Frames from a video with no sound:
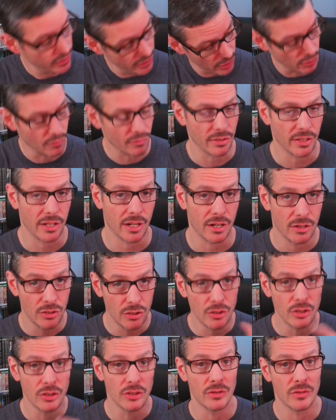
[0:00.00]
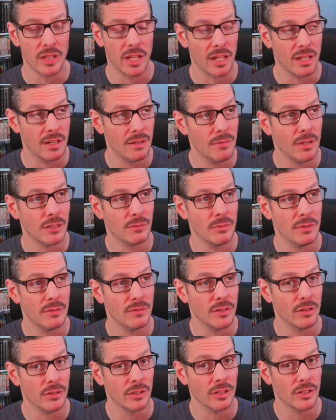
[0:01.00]
they're over there. You can do that. It makes me
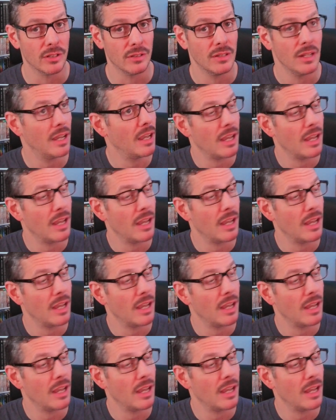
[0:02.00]
feel good.